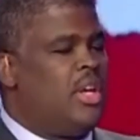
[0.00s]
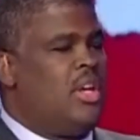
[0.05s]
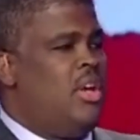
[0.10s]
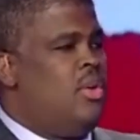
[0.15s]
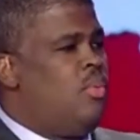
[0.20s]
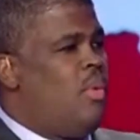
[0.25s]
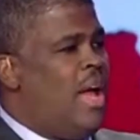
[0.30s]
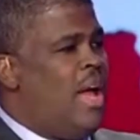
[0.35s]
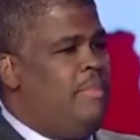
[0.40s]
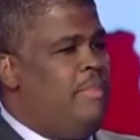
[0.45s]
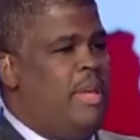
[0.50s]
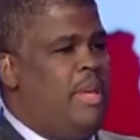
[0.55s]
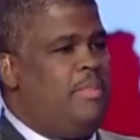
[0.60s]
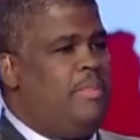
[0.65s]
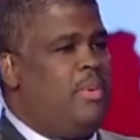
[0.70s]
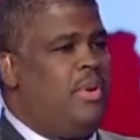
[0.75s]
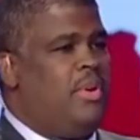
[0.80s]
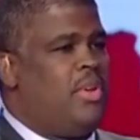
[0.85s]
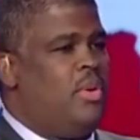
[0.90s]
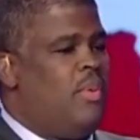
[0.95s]
The good white
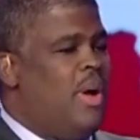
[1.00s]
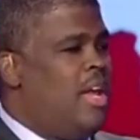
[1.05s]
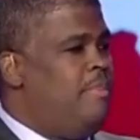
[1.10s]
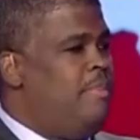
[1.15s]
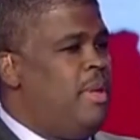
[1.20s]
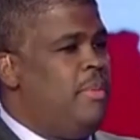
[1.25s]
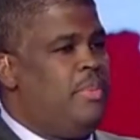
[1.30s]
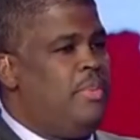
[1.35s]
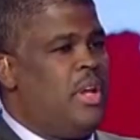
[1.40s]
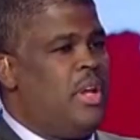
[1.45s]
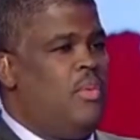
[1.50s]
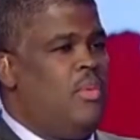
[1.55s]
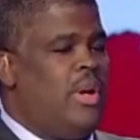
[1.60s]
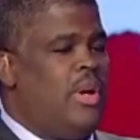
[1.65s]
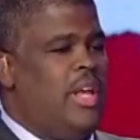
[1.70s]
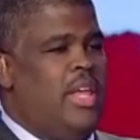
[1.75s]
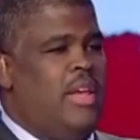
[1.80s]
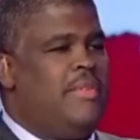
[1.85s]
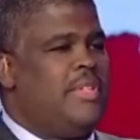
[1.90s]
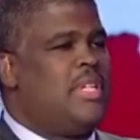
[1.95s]
people are the white people
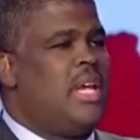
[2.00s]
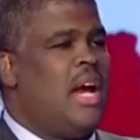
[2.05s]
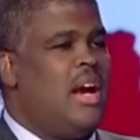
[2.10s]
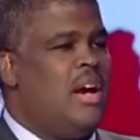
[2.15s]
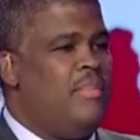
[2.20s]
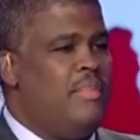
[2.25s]
that want to give us